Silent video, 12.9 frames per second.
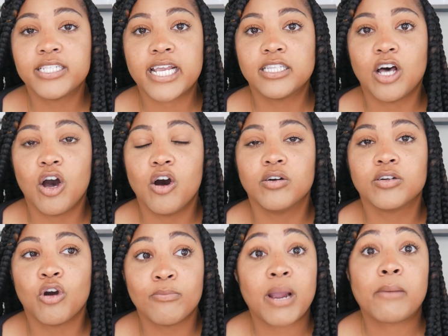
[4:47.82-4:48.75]
day
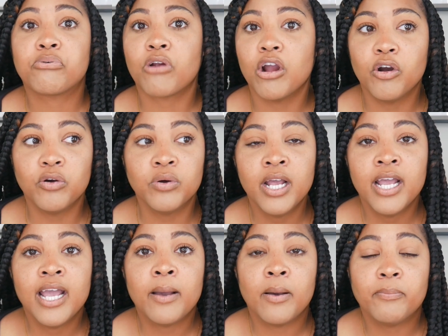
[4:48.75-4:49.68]
long. On my Pro,
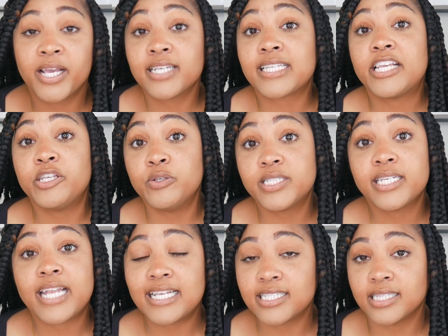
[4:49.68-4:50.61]
because I use
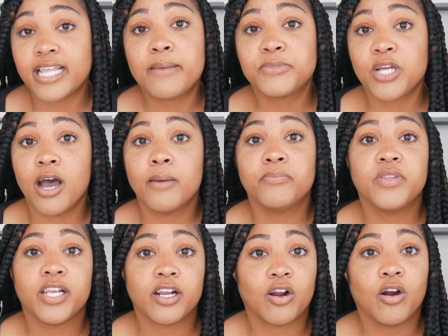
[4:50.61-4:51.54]
it as a laptop,
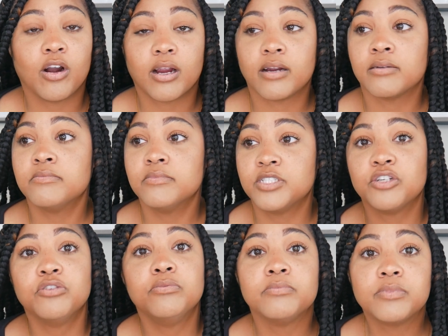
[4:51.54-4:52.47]
there are
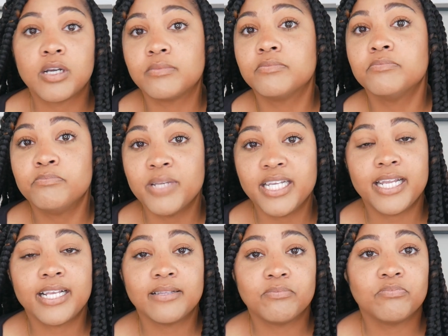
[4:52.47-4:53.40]
Zoom
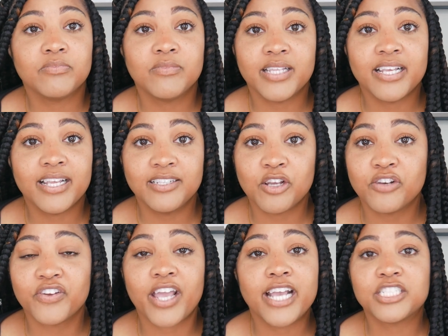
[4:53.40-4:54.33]
meeting
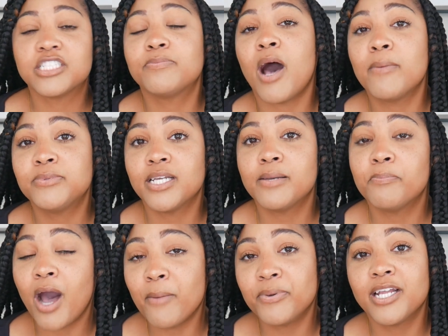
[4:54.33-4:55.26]
notifications popped up,
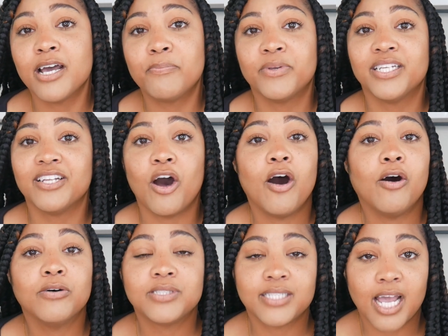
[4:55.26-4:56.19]
popping up and
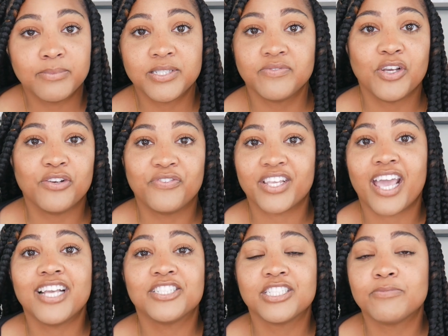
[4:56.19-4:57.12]
all types of
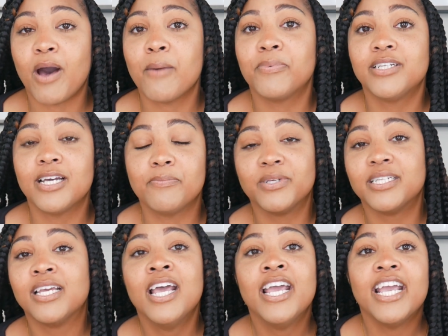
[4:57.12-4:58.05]
notifications popping up
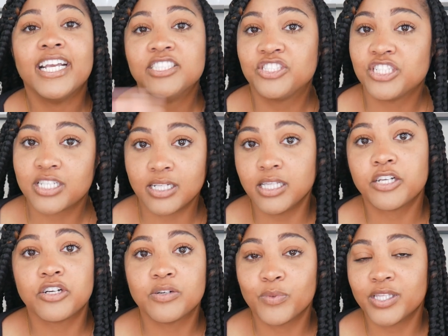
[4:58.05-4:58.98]
and it's just
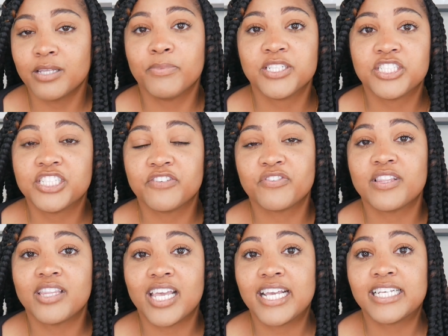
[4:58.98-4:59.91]
cluttered with a bunch of
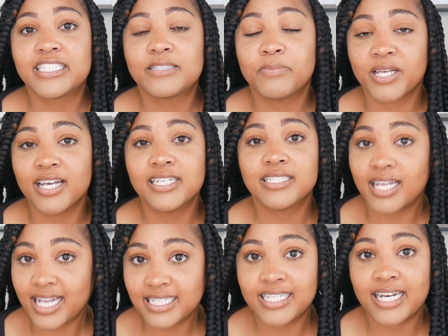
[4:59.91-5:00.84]
different things because
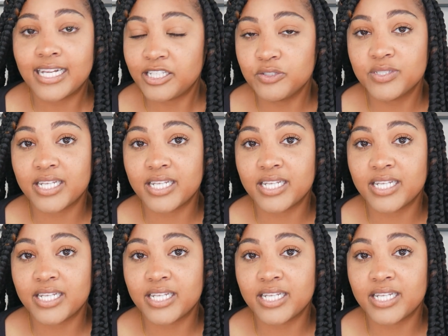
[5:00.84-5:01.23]
like I said, I use